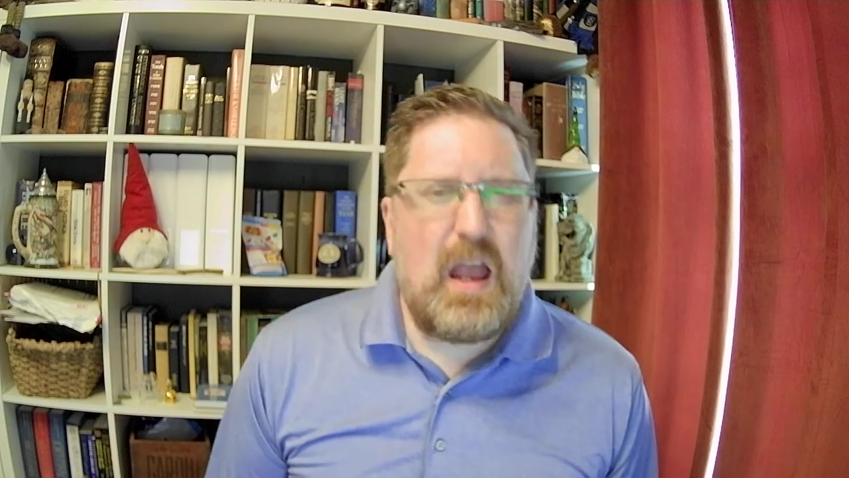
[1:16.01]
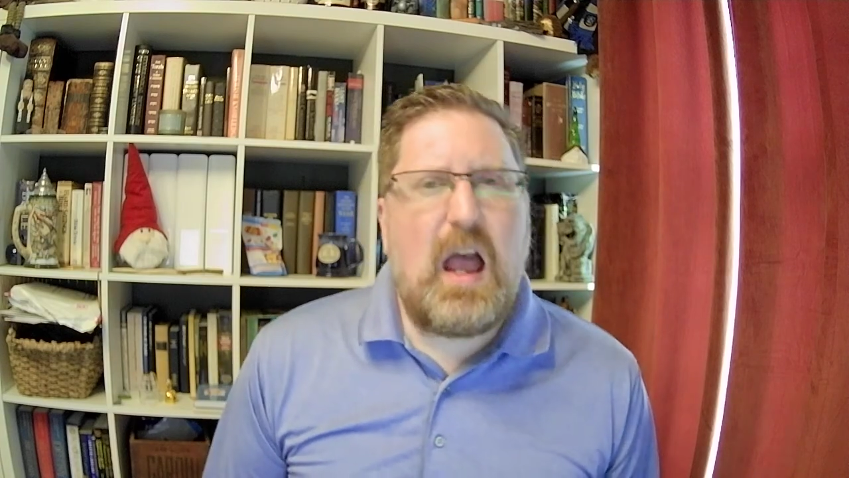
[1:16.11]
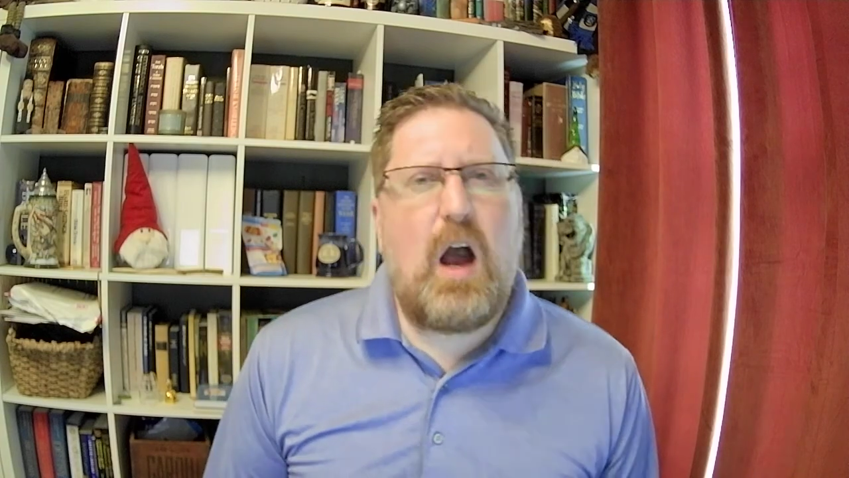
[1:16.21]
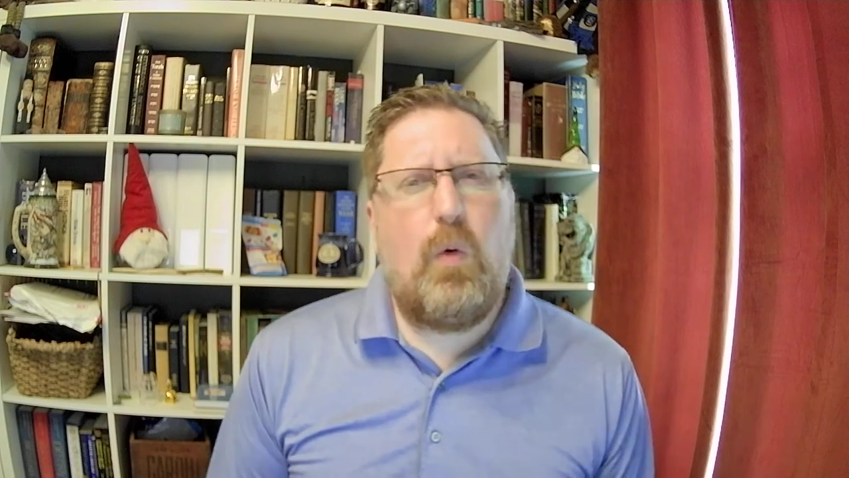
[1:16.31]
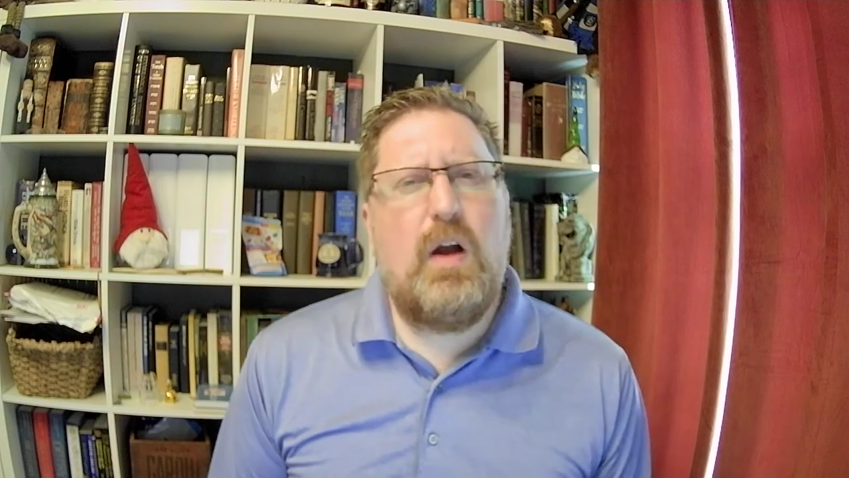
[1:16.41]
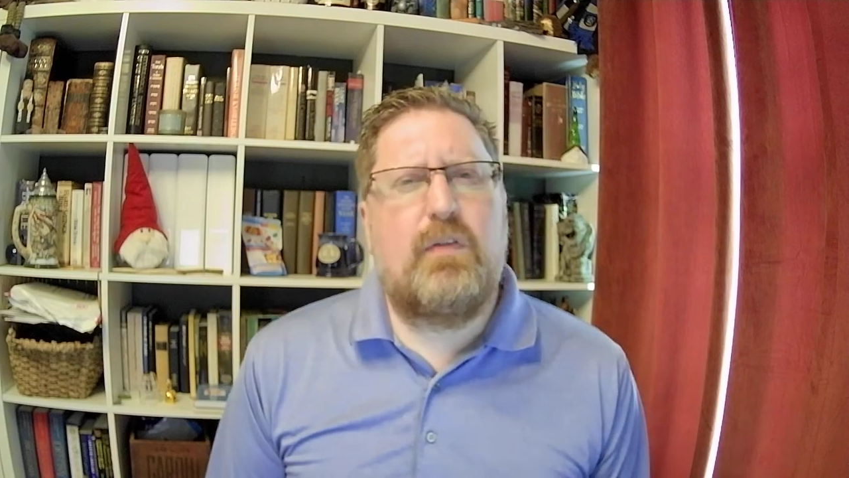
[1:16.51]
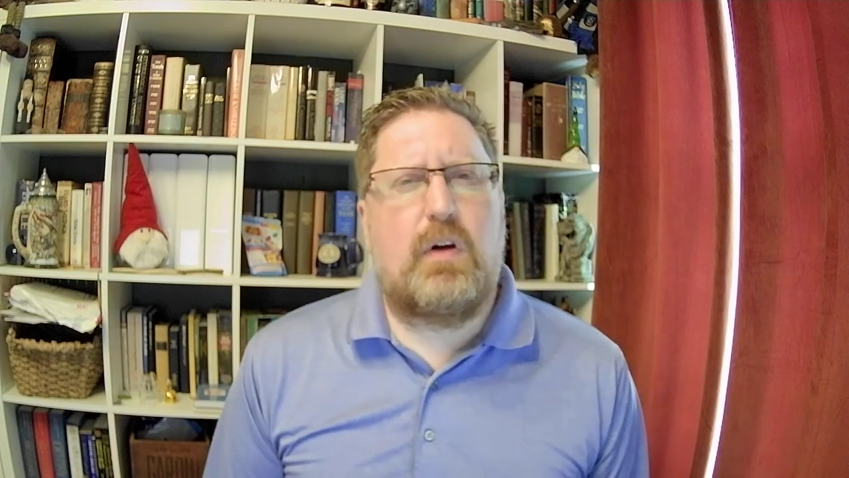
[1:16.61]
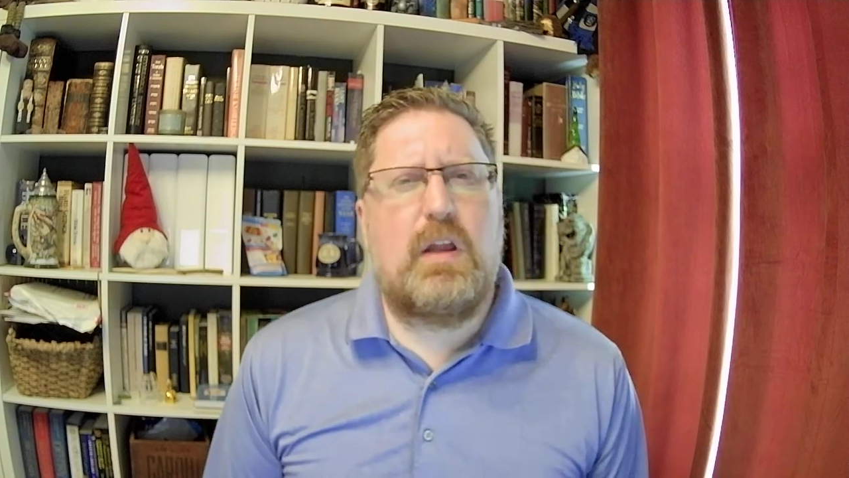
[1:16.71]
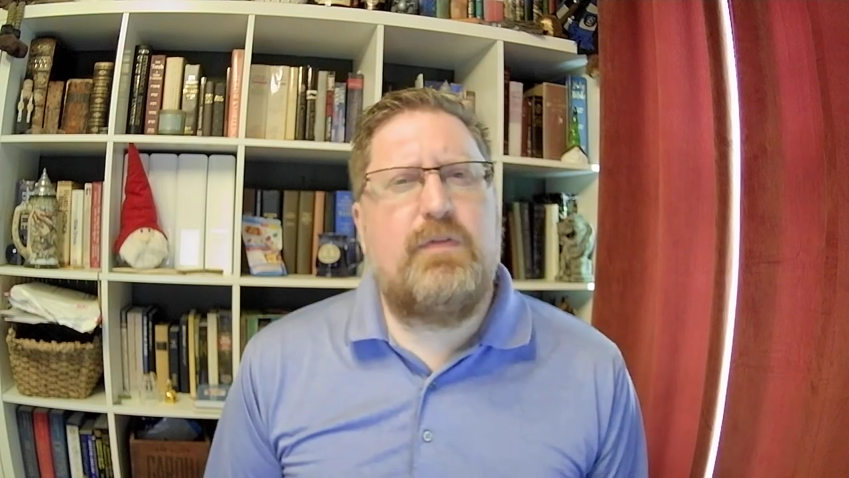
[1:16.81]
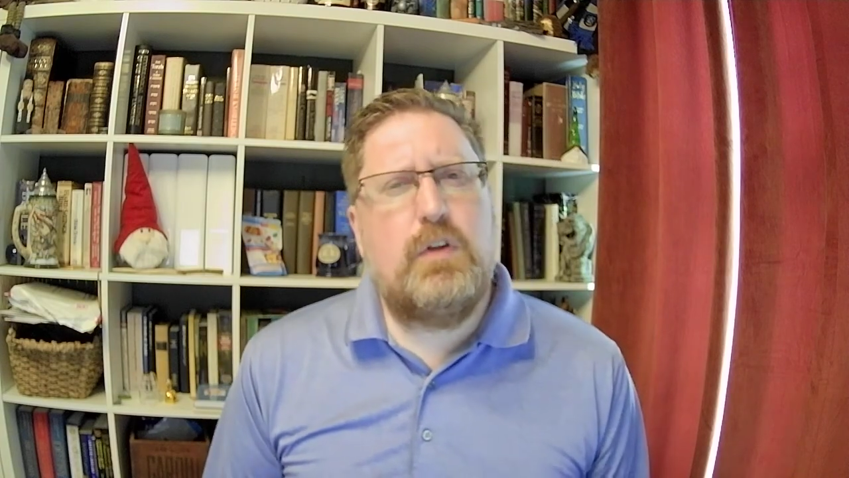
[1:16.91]
However,
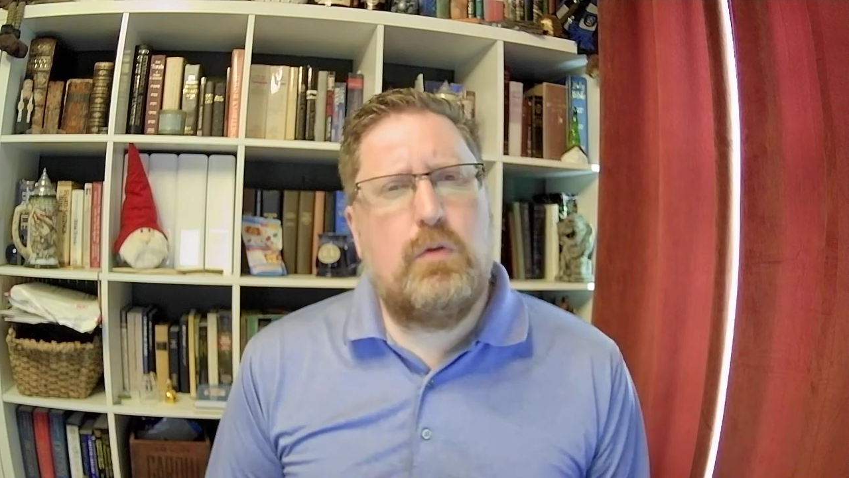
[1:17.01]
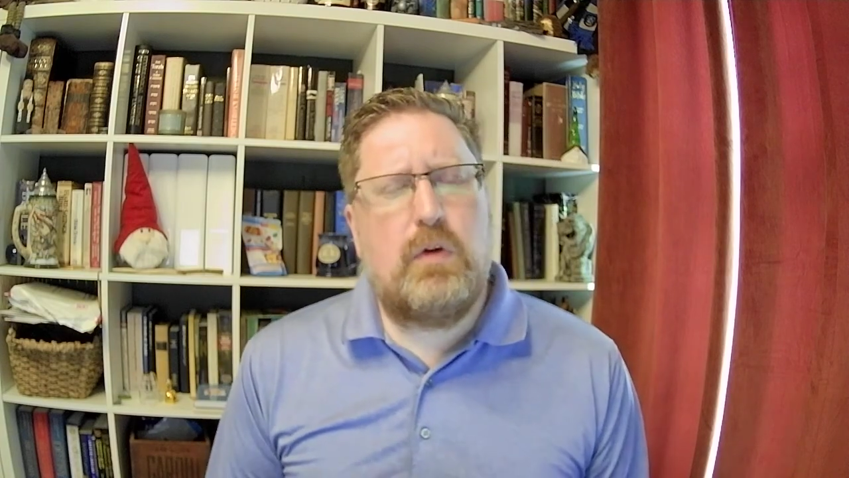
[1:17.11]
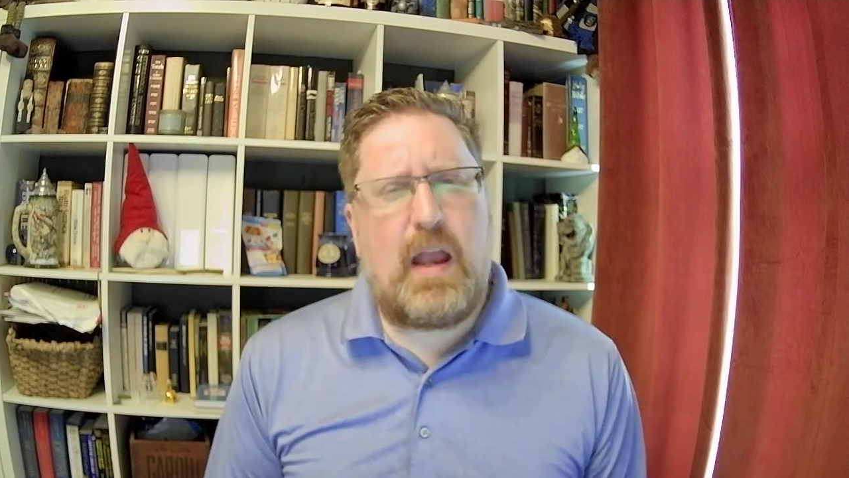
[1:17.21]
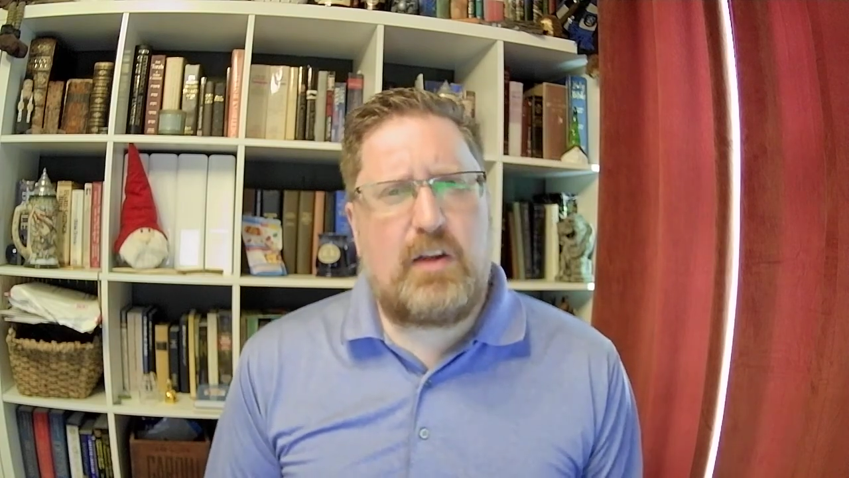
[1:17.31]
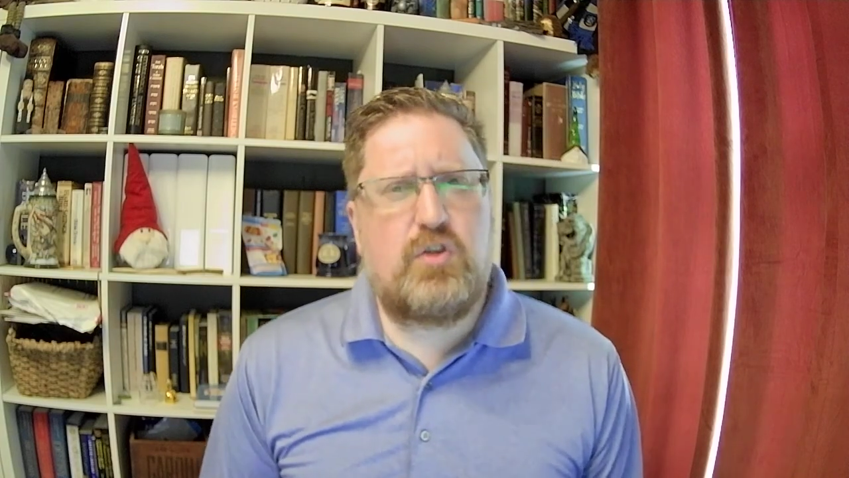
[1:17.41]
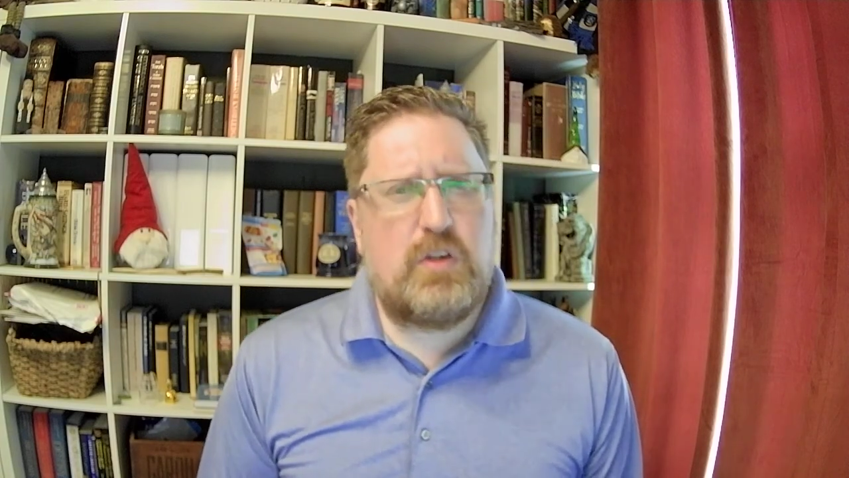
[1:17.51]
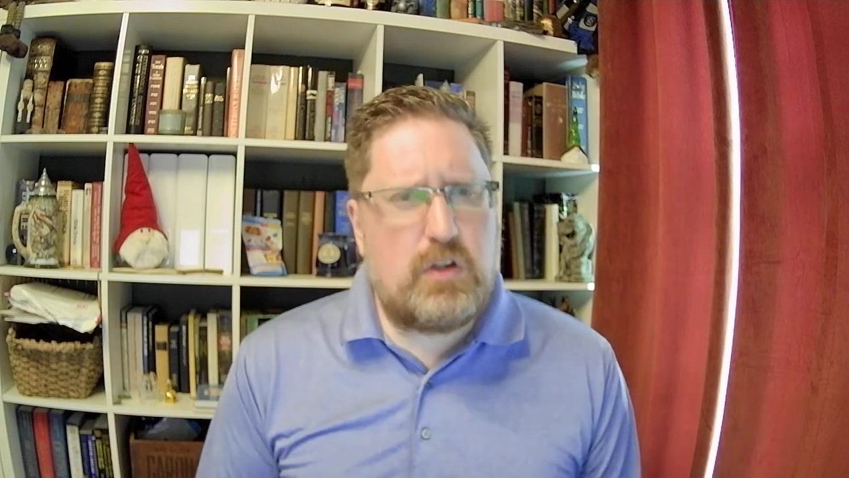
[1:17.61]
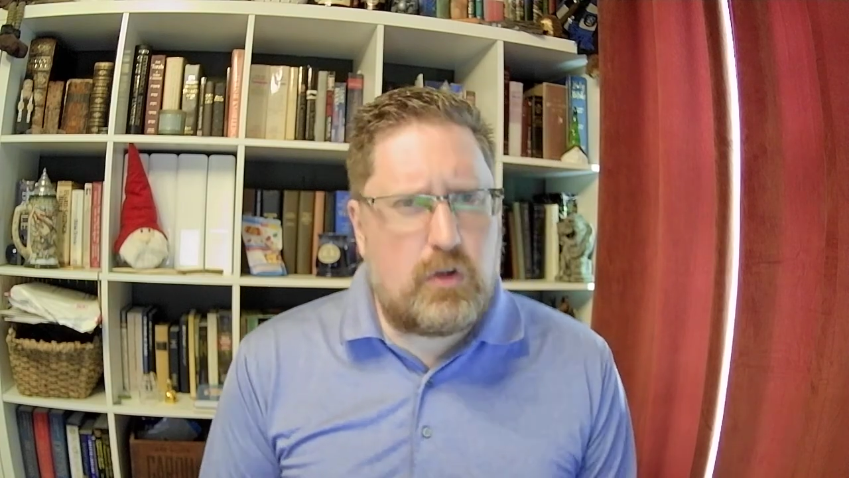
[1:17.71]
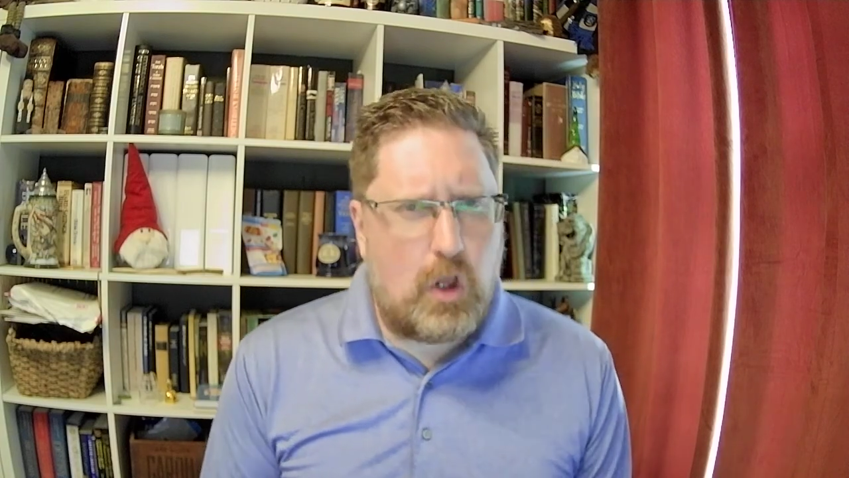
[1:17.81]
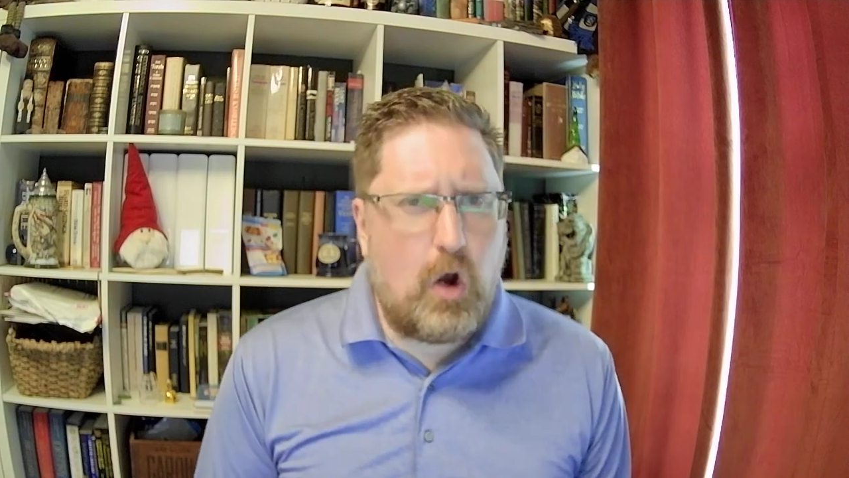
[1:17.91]
if you actually
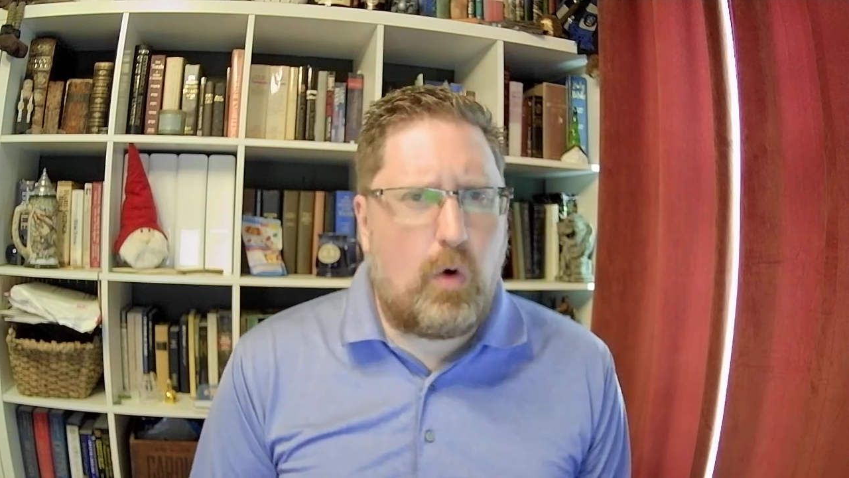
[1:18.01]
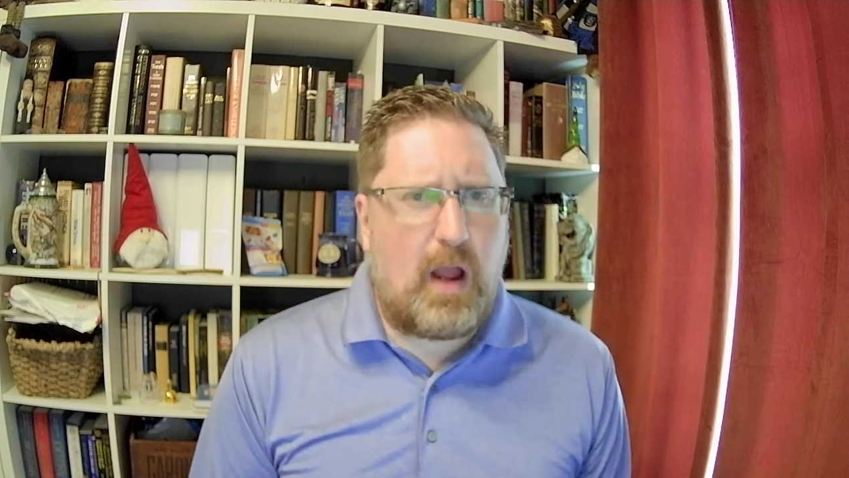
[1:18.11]
know